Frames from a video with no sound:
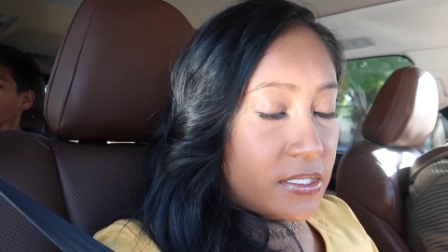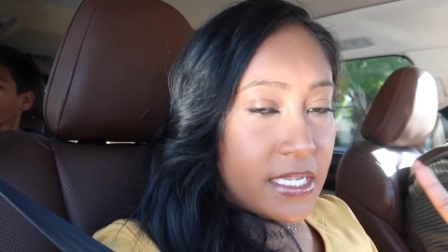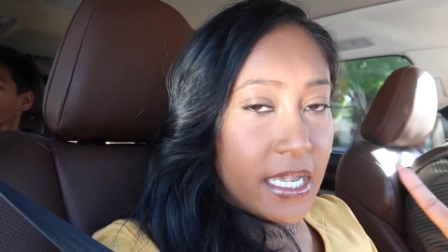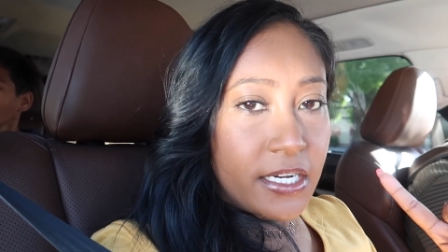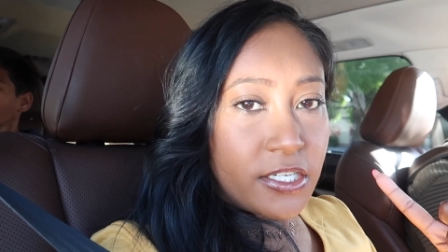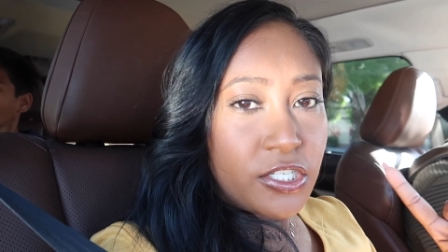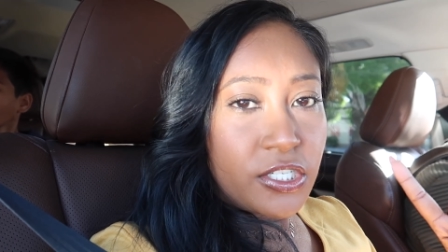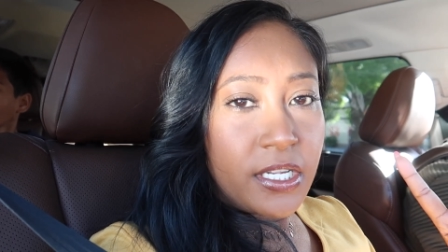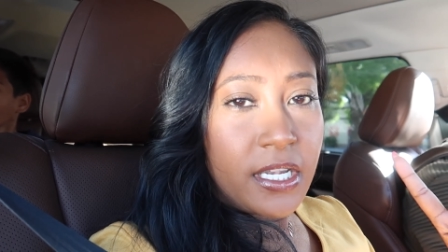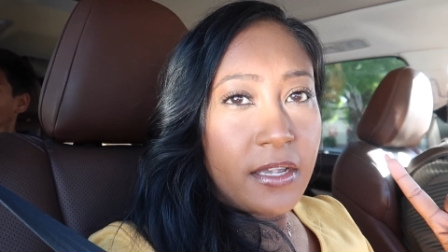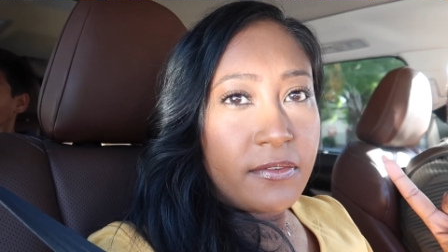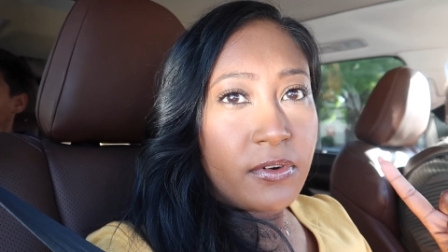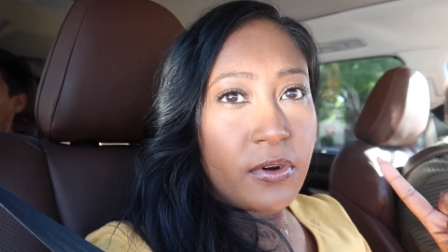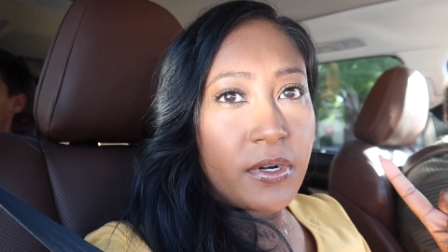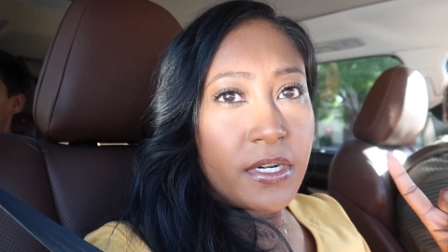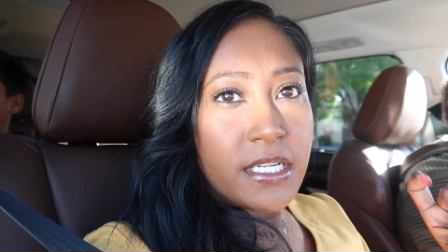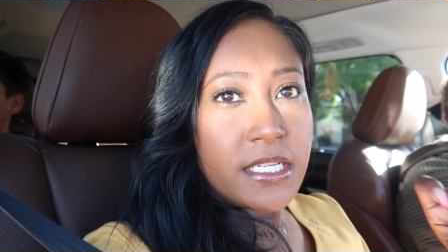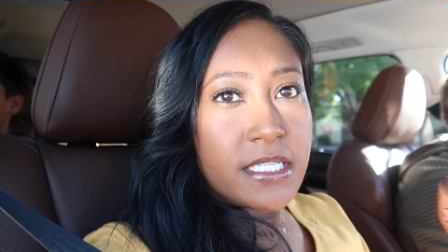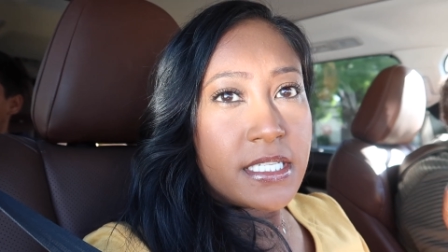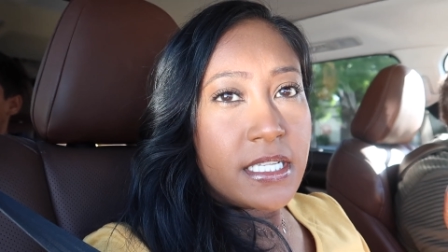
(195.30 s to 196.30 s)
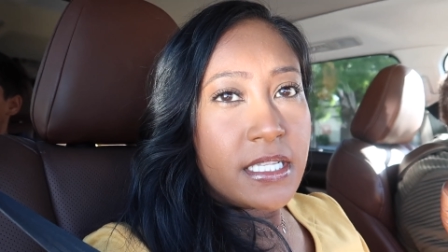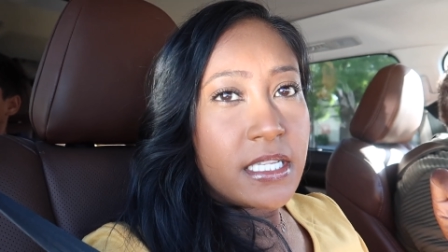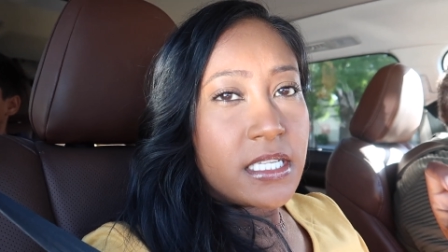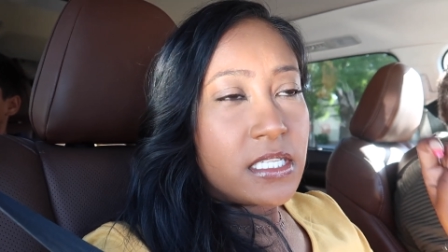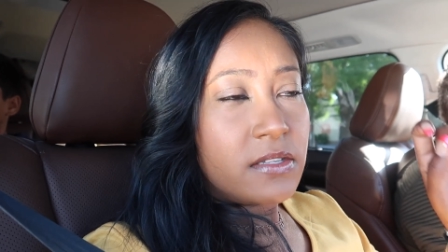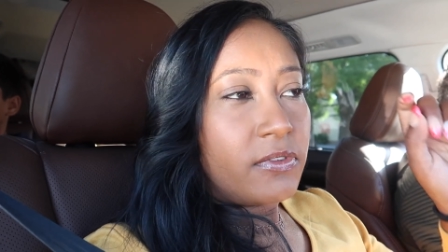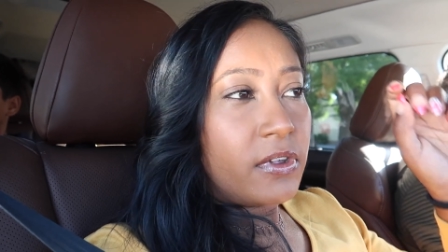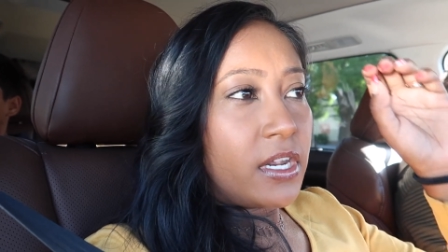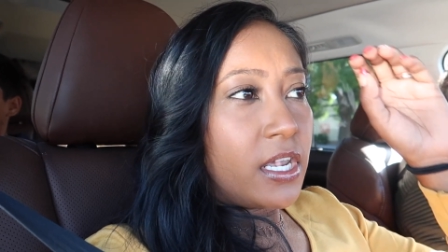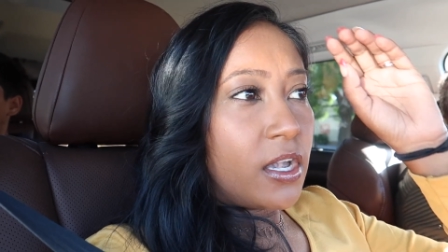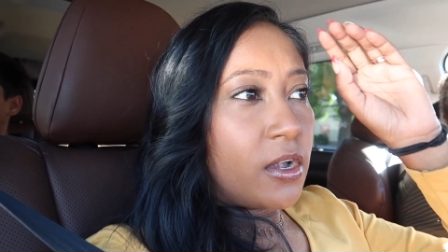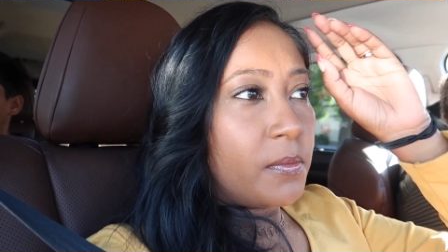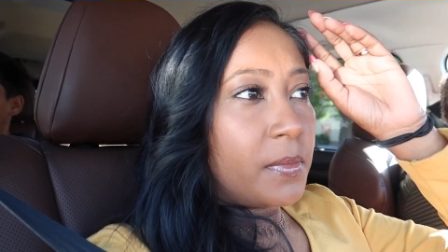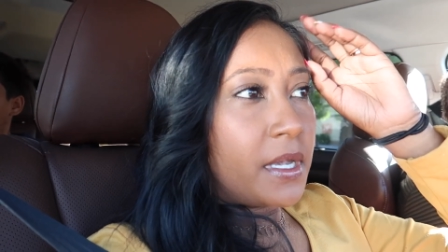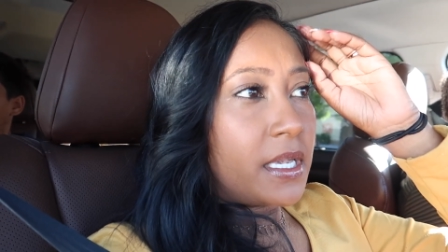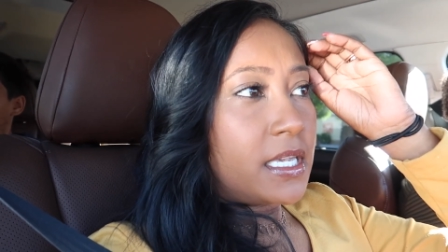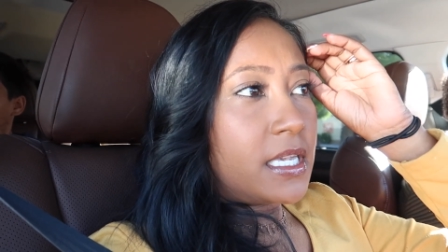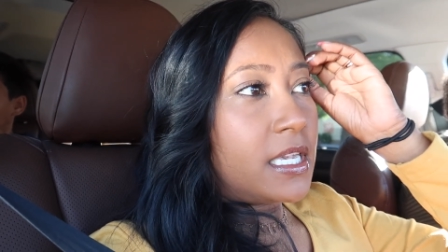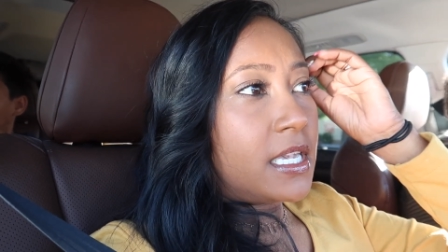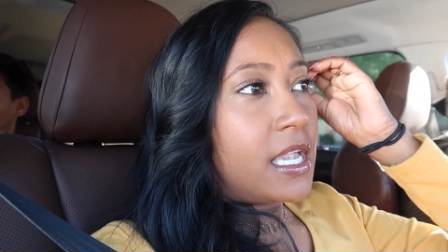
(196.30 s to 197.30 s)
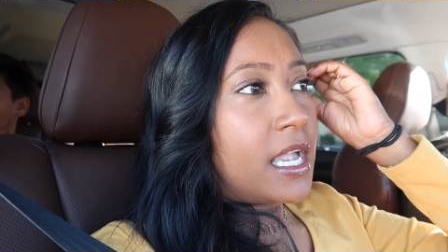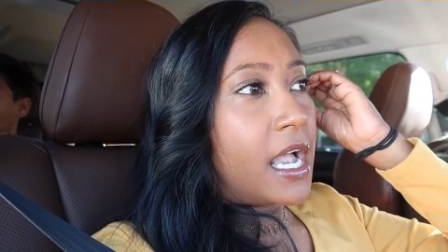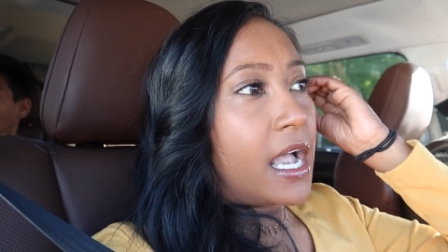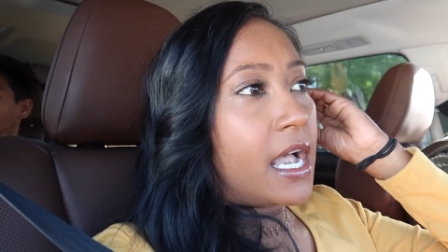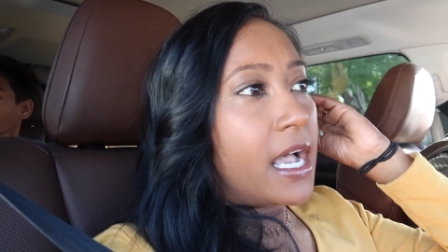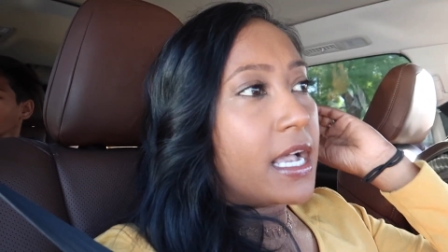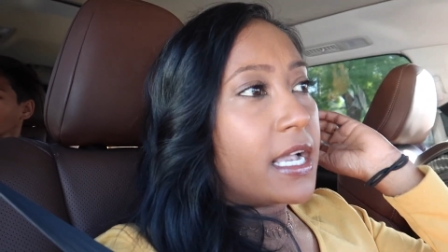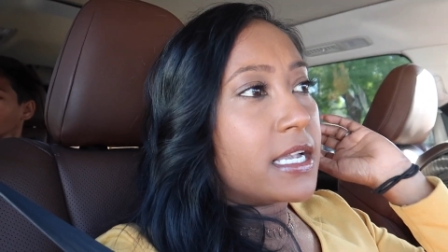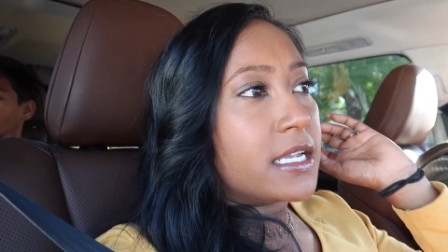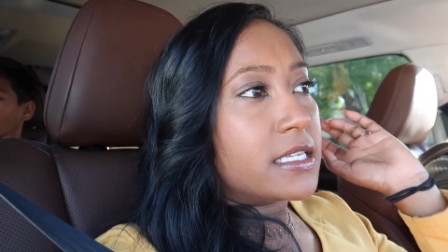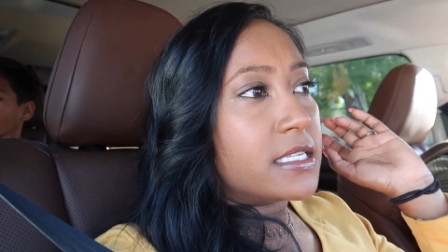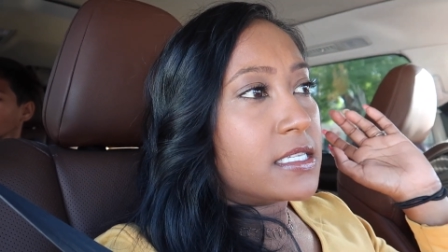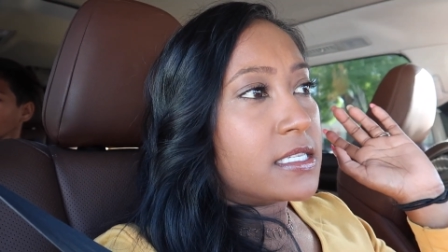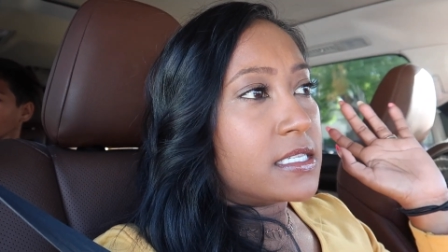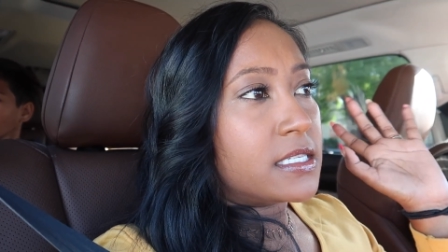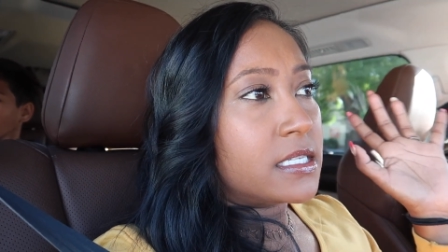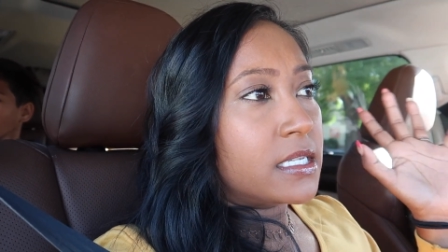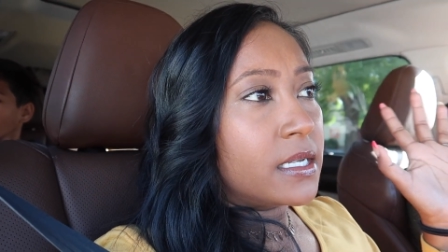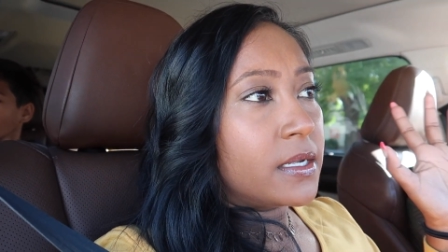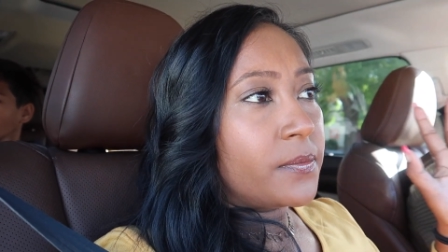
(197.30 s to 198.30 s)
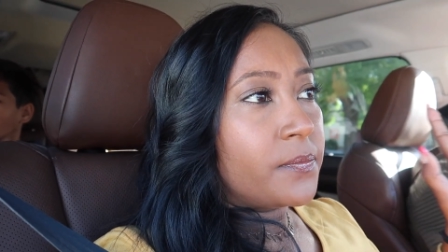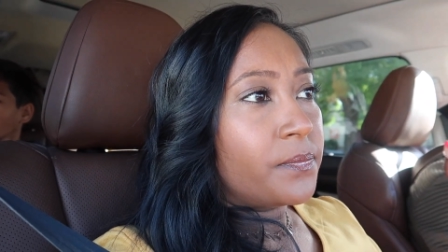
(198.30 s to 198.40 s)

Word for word: guys actually have already seen this video, but he has